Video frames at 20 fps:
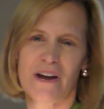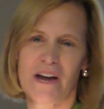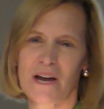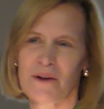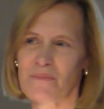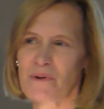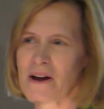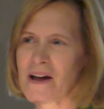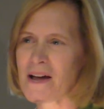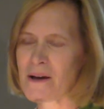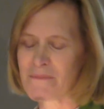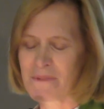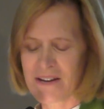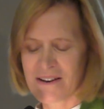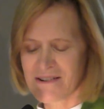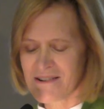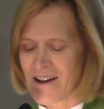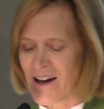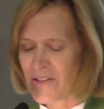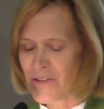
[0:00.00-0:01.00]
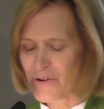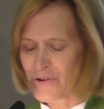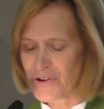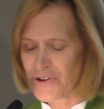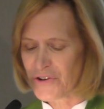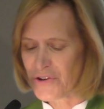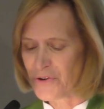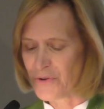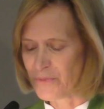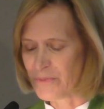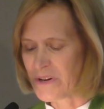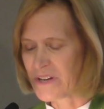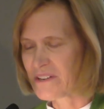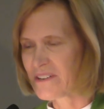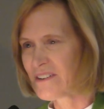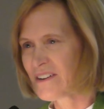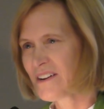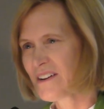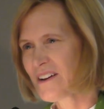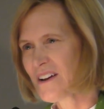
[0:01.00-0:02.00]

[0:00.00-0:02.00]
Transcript: Abraham, another human,